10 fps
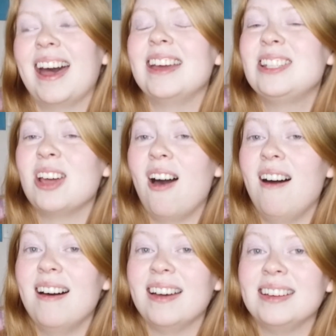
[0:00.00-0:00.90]
I
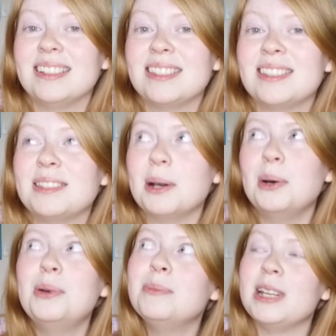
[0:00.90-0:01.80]
taught
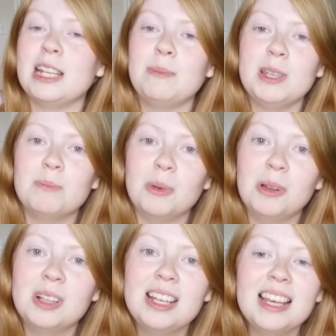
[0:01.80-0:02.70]
so many people.